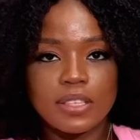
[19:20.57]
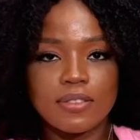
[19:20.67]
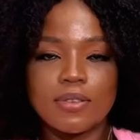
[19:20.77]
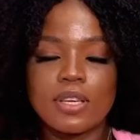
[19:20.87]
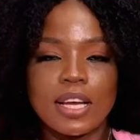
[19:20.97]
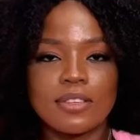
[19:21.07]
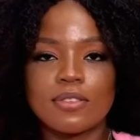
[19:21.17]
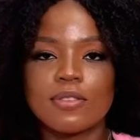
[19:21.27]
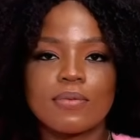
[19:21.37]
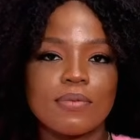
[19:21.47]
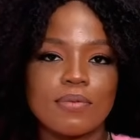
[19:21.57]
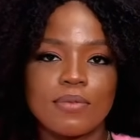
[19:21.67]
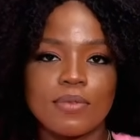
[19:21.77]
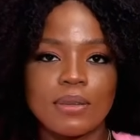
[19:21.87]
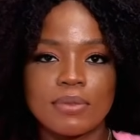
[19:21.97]
you guys,
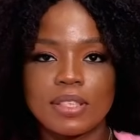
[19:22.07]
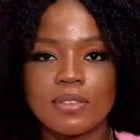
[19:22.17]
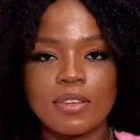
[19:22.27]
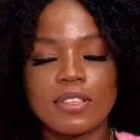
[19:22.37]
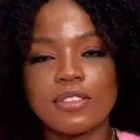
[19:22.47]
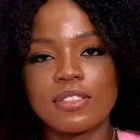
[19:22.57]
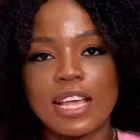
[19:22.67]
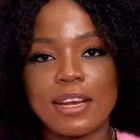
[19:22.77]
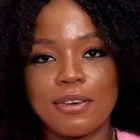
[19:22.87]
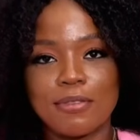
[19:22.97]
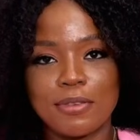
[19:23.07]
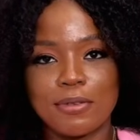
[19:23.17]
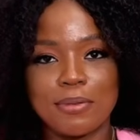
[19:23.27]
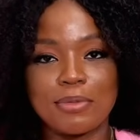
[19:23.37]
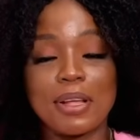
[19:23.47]
Ramsey's on this side of the
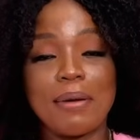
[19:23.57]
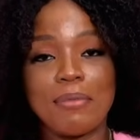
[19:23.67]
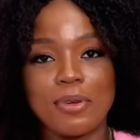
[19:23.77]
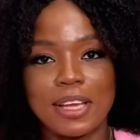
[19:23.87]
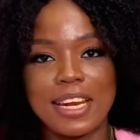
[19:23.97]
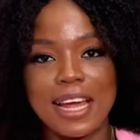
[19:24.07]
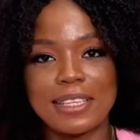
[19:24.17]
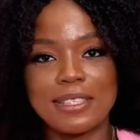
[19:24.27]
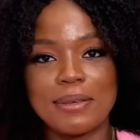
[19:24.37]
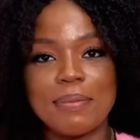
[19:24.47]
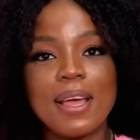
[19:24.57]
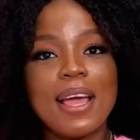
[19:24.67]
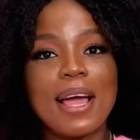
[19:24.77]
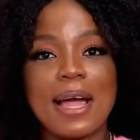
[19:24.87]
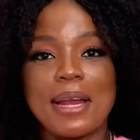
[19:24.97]
room, so I'm looking at him
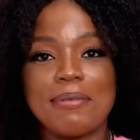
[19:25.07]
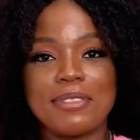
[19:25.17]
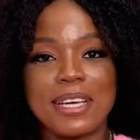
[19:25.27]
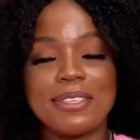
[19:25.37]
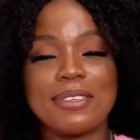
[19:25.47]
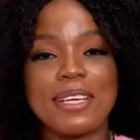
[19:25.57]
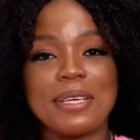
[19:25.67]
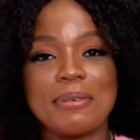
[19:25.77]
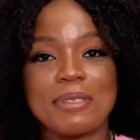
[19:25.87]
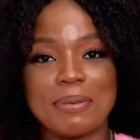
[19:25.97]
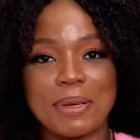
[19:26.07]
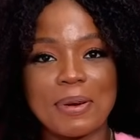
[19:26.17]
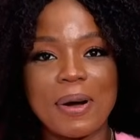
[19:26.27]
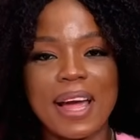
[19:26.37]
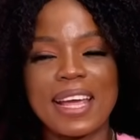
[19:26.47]
and I'm trying to get him to be
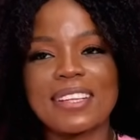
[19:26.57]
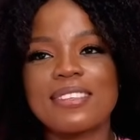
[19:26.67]
quiet.